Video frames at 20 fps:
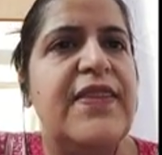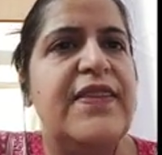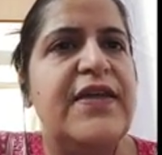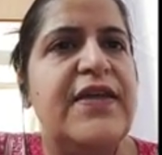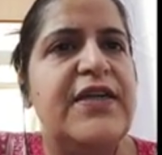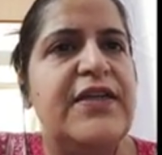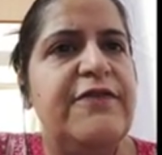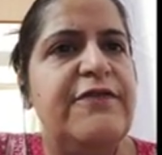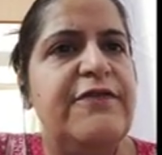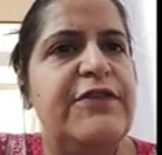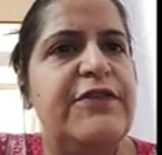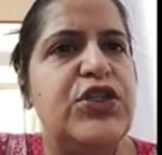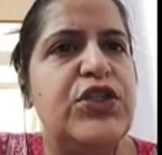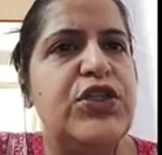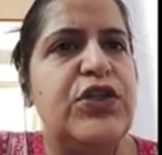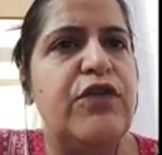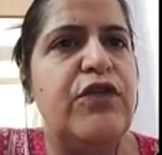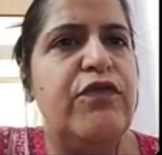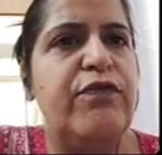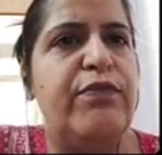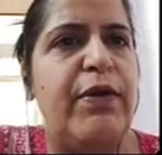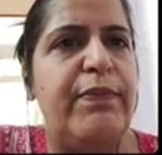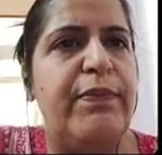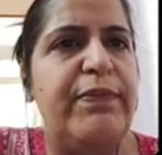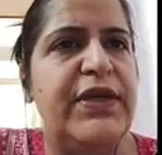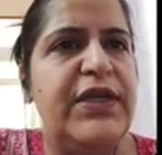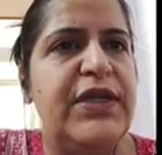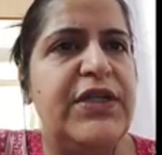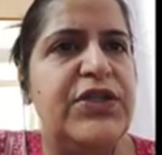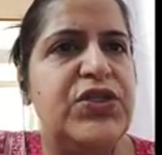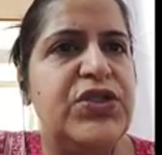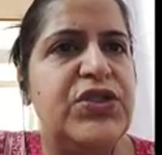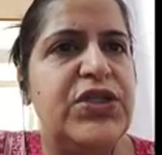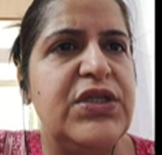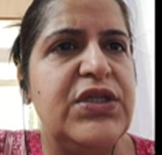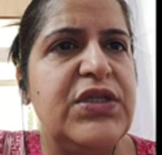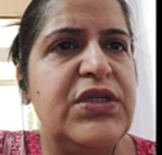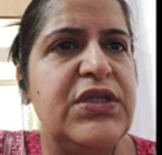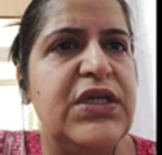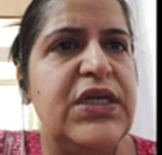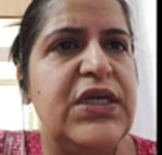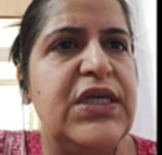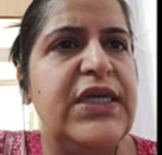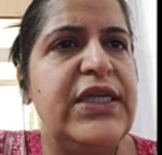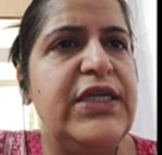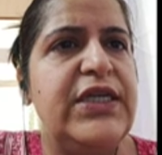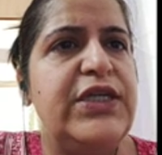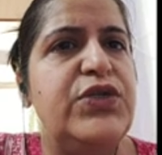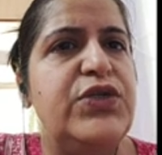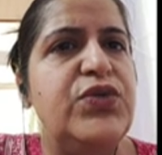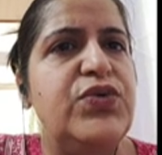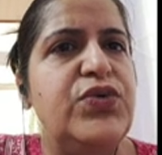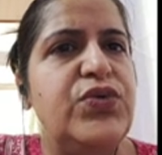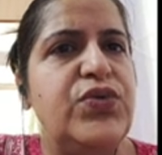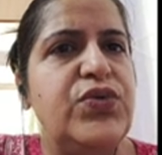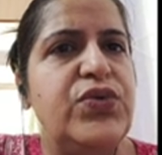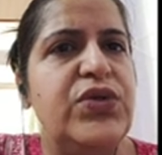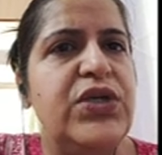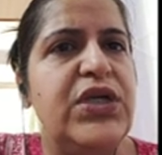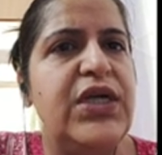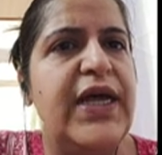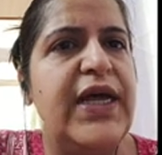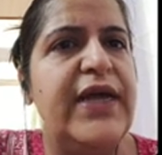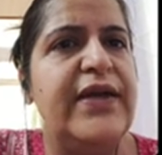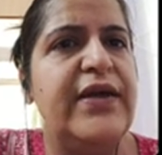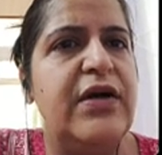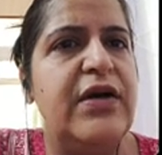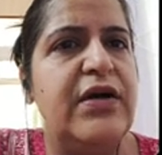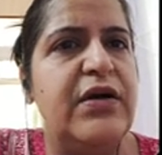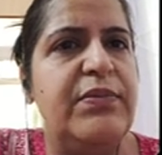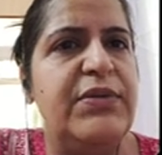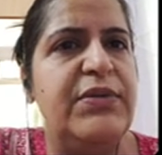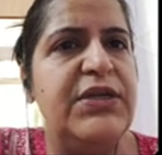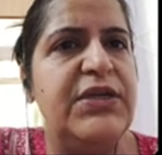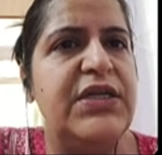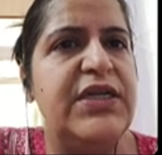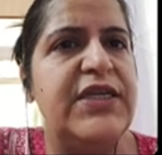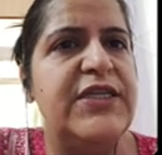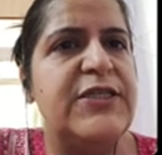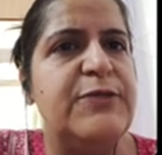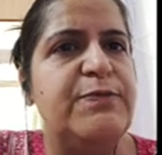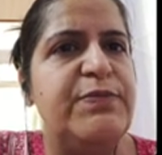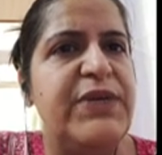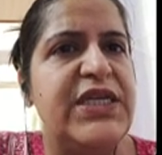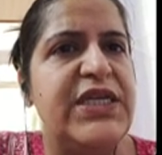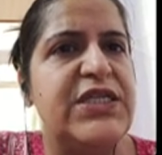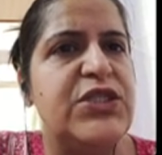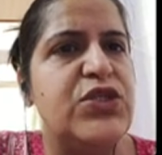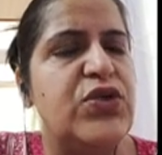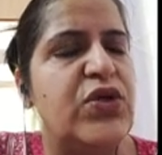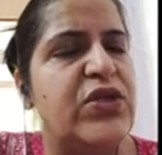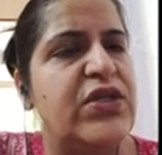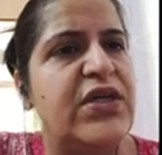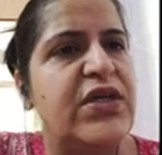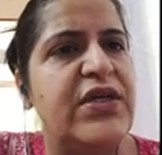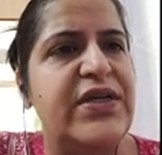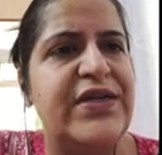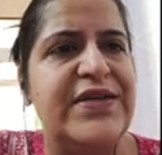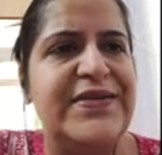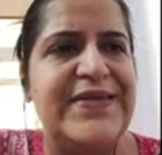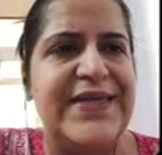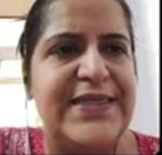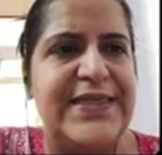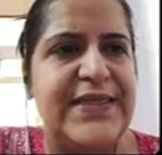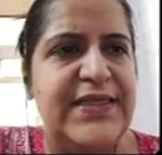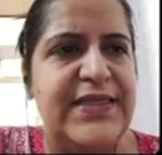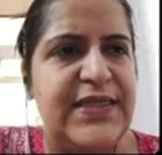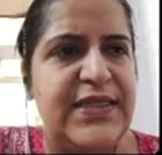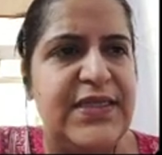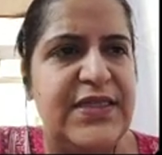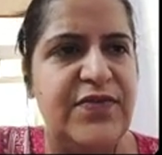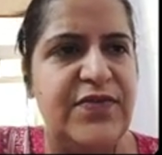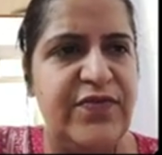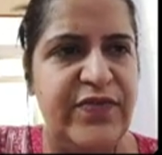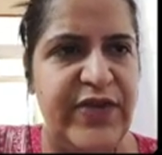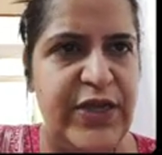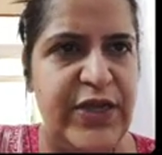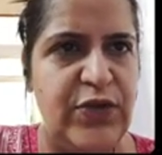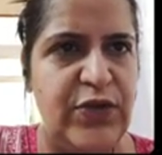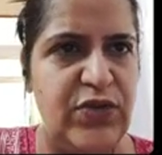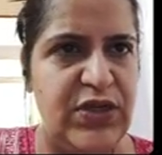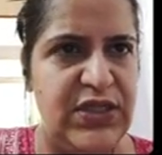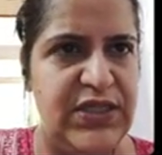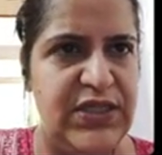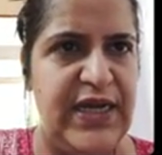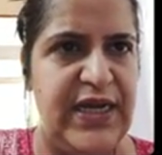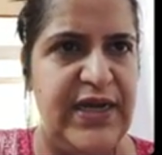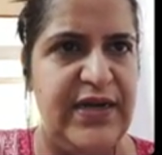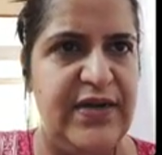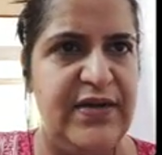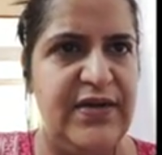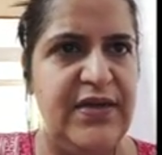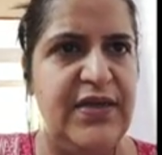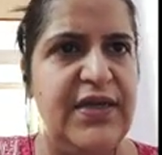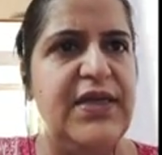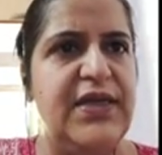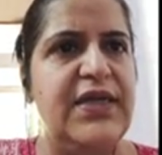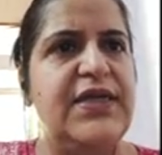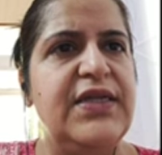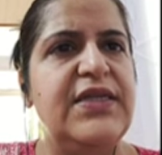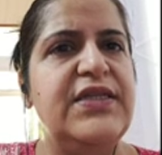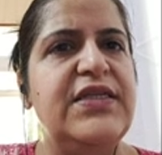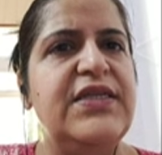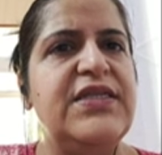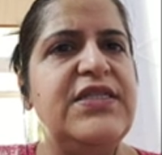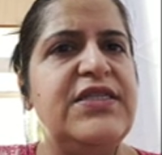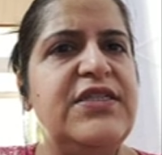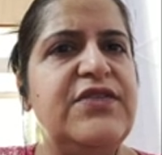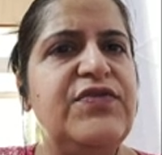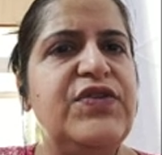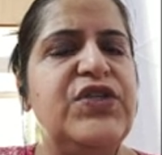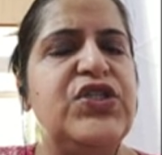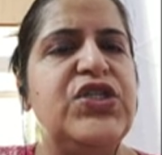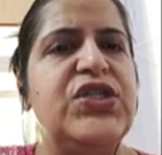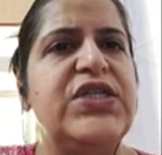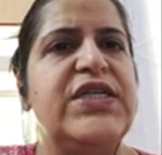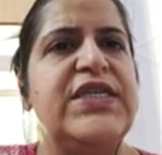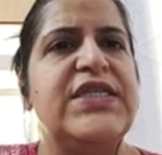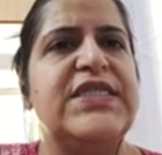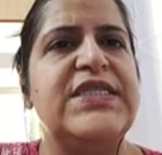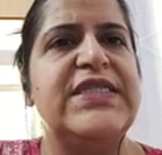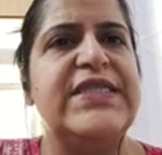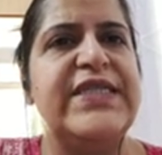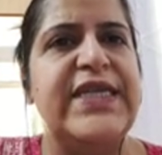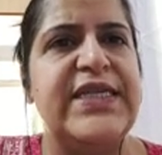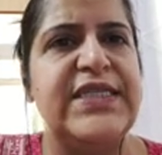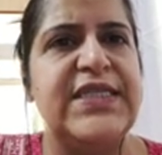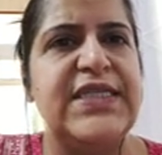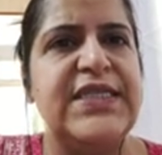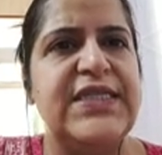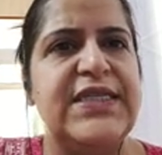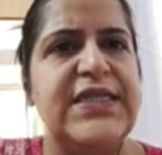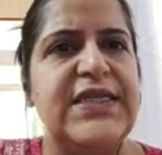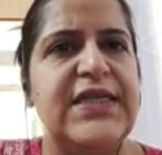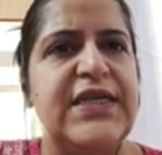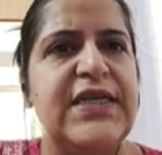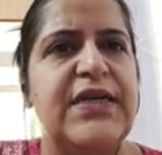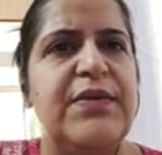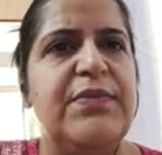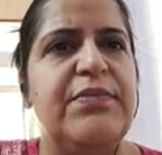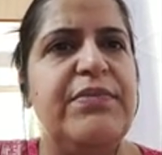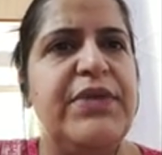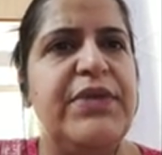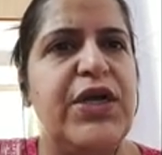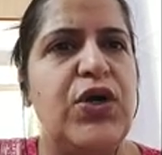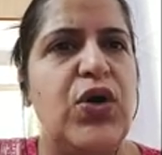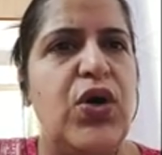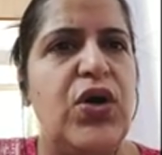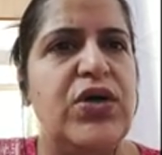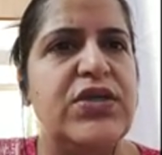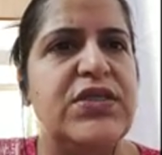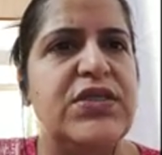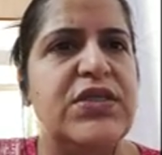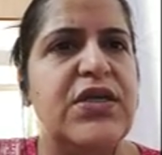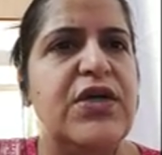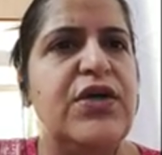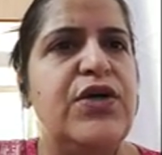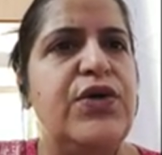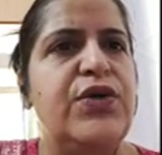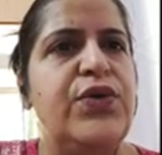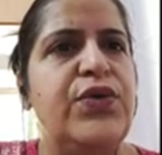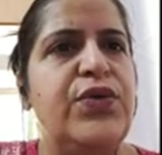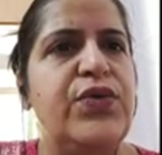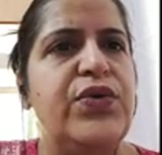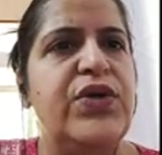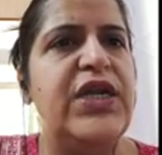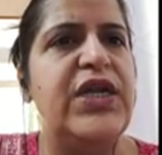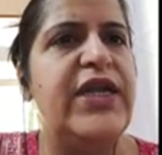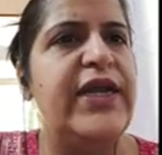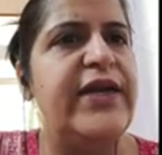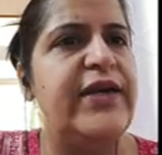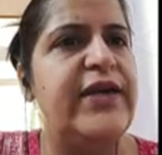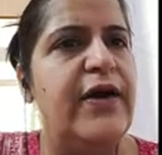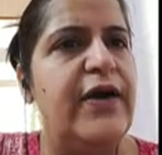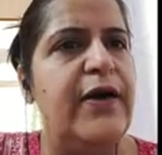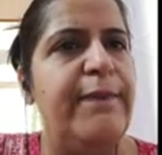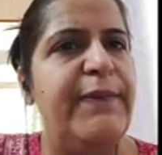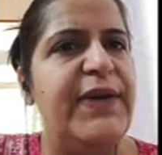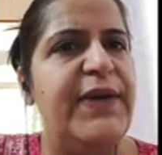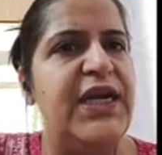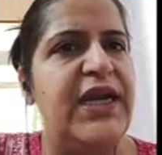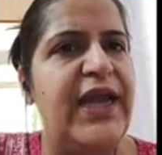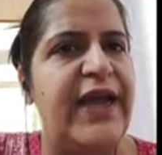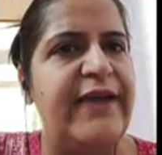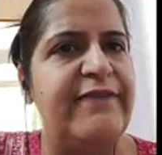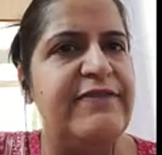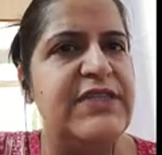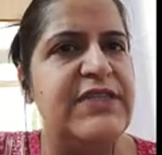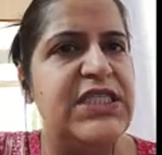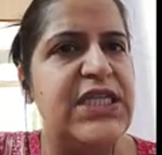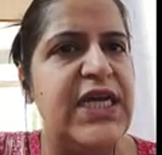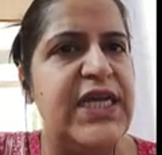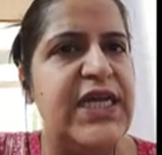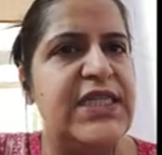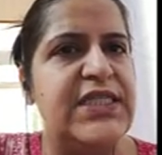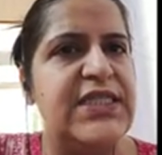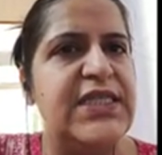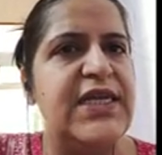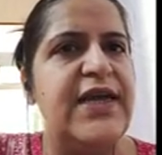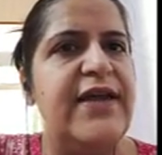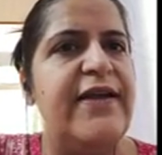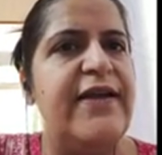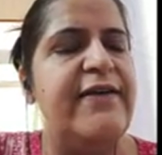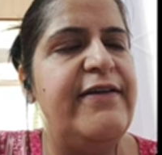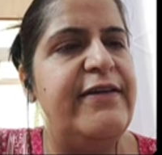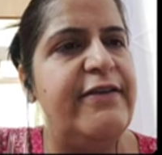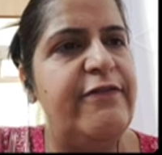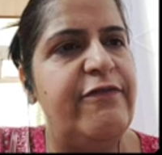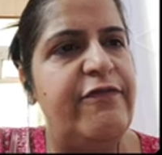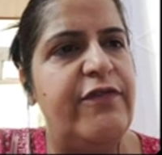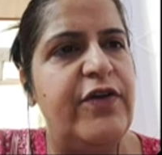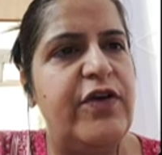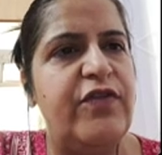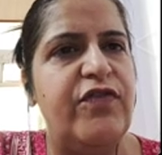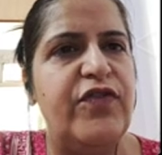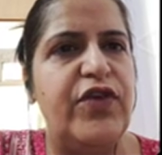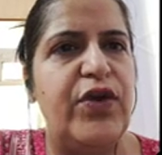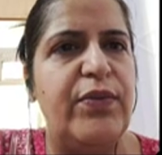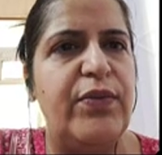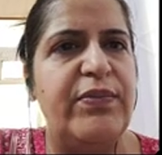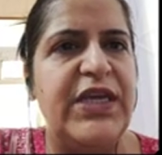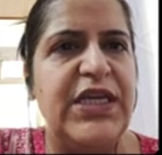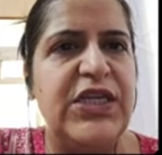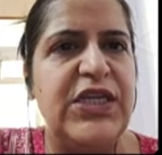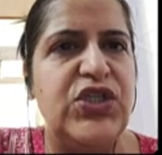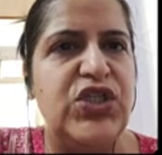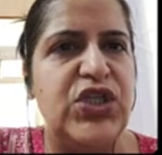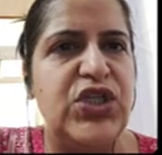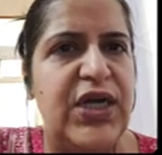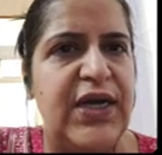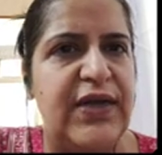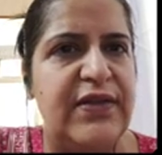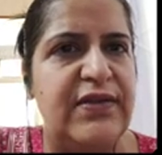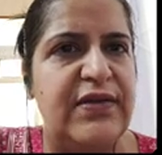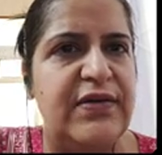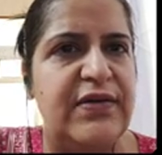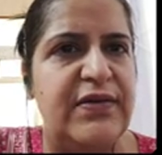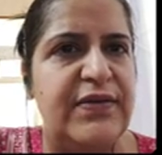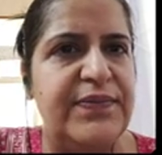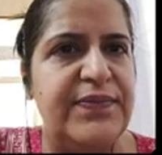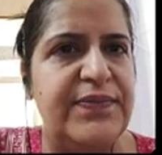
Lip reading: The division of population into rural and urban is based on the residence, where you reside. This division is necessary because rural and urban lifestyles differ from each other